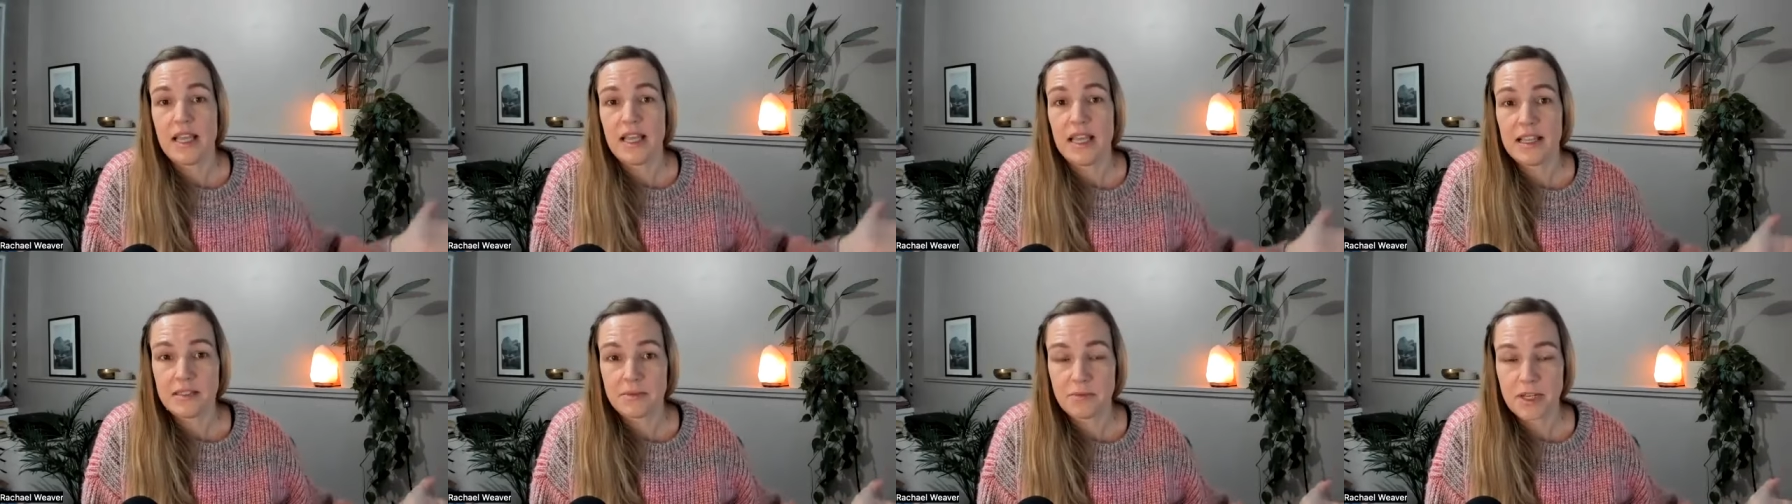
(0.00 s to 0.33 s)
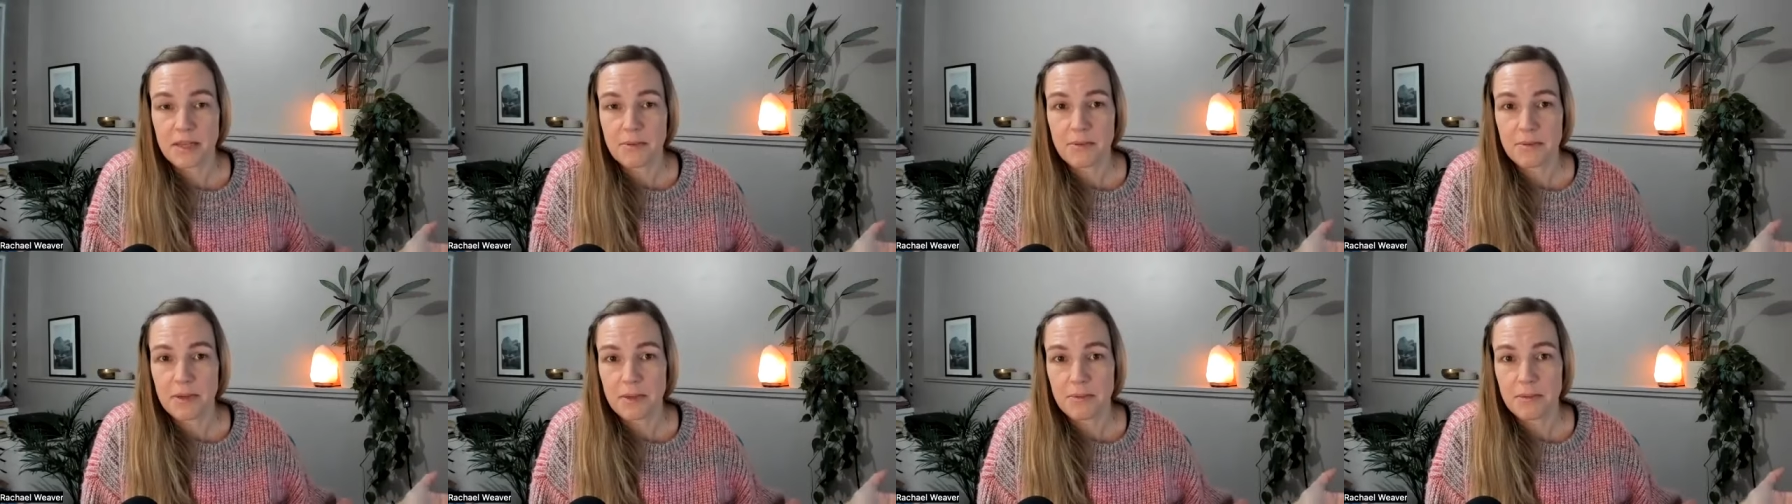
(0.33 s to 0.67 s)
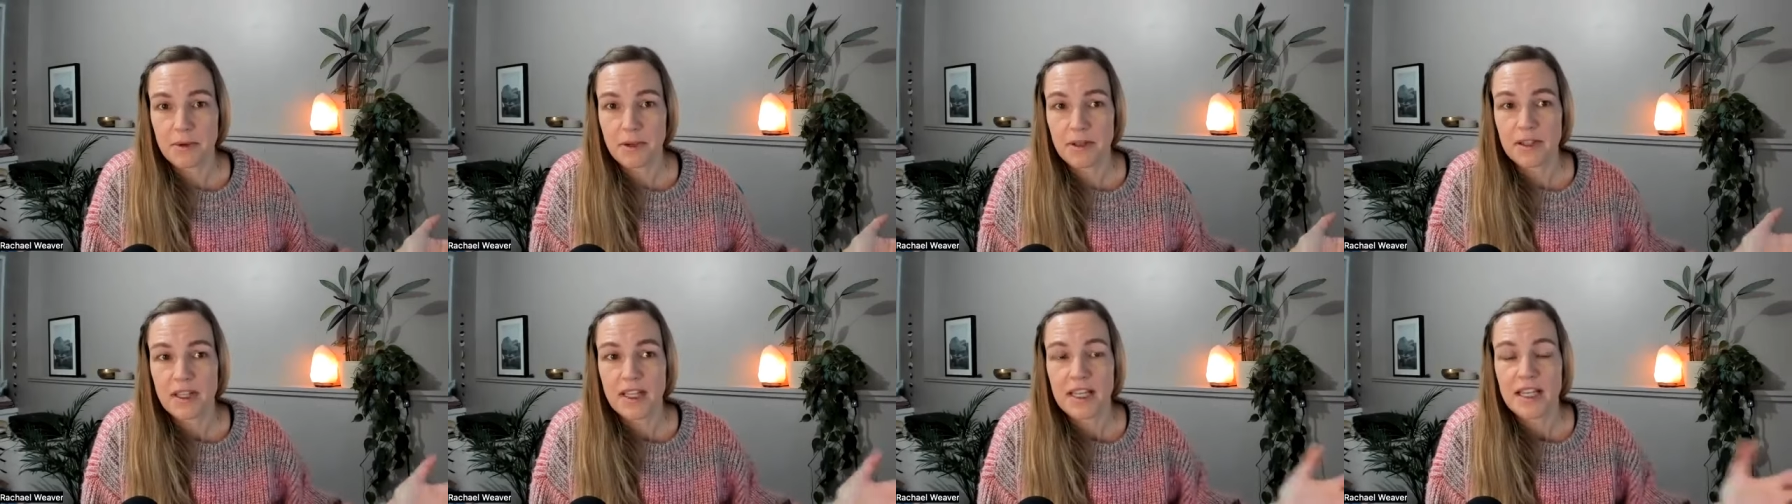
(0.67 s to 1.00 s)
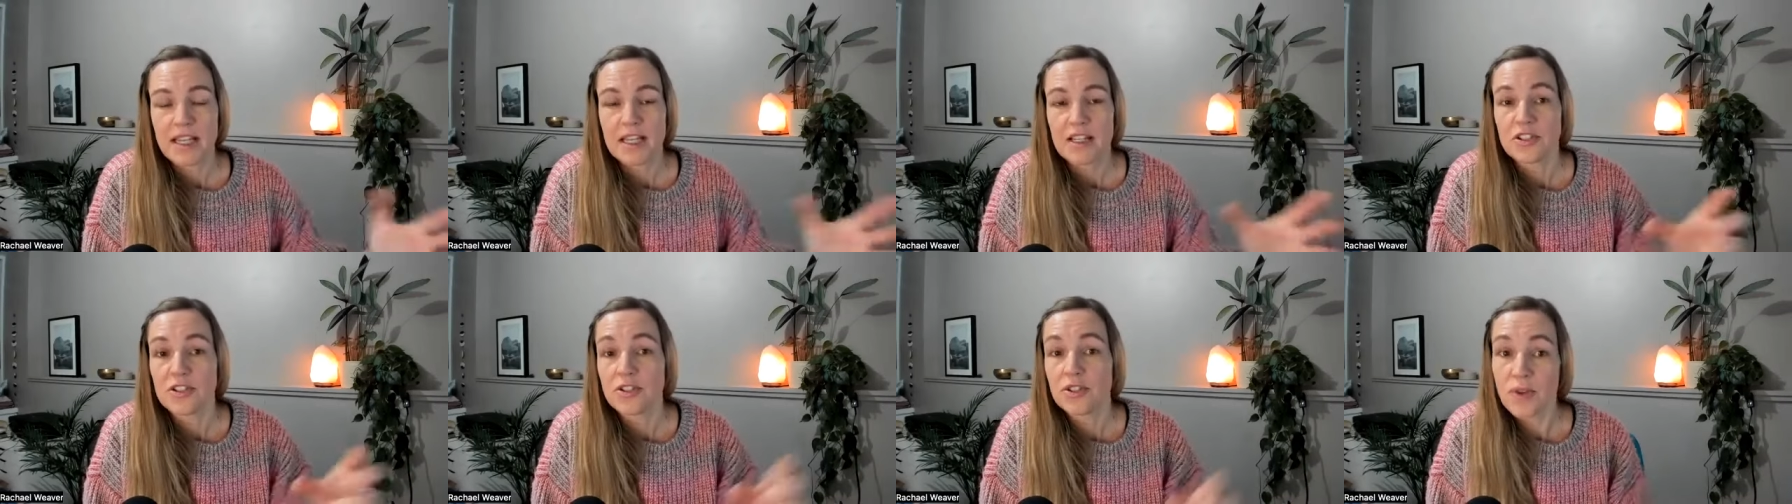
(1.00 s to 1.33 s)
as many people.
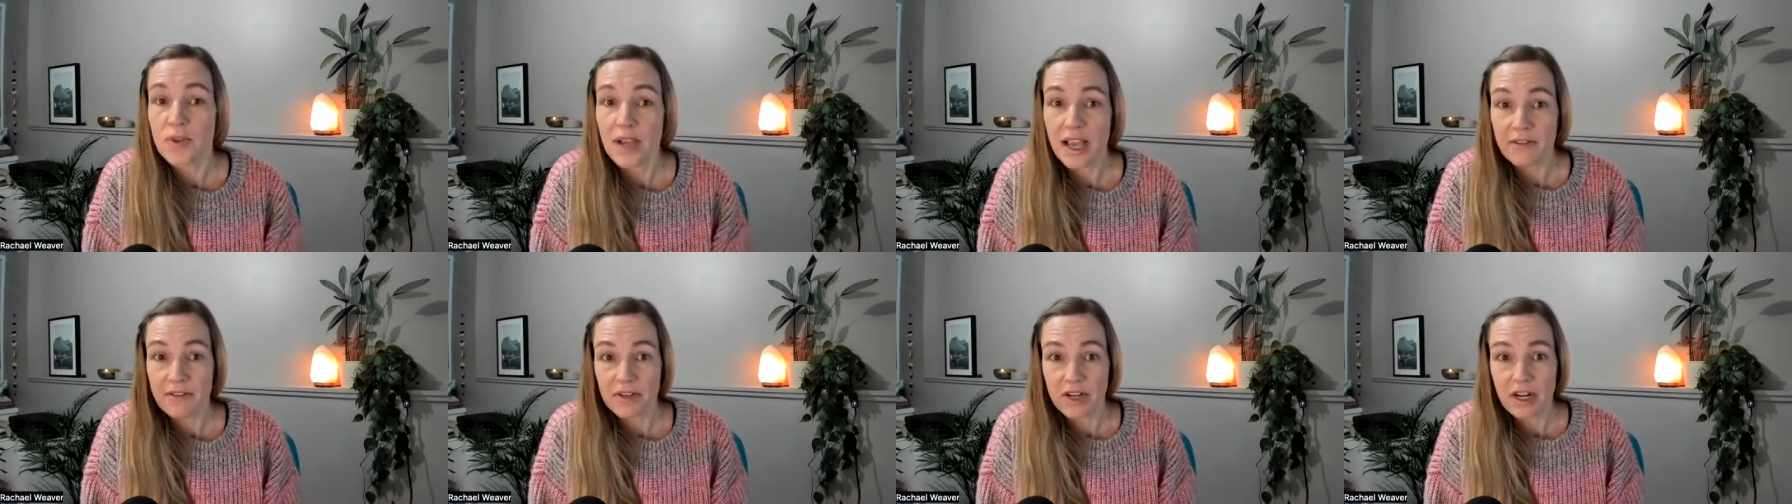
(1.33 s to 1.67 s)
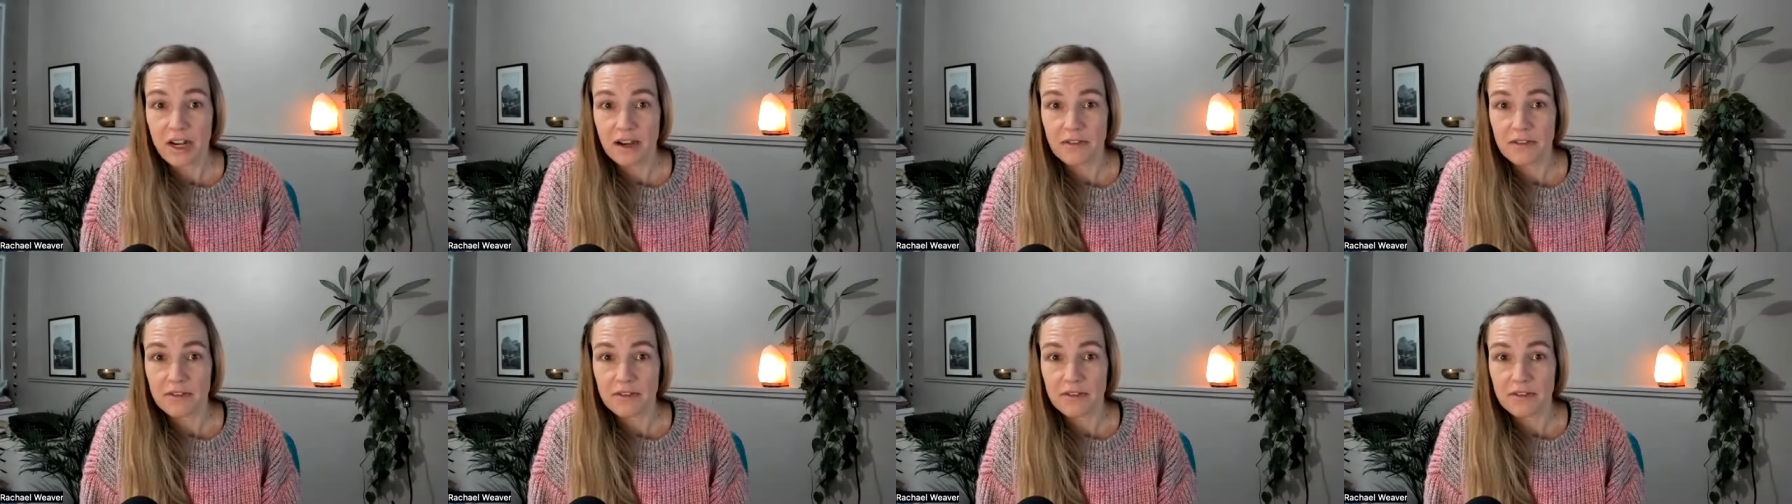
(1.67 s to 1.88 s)
Do you have an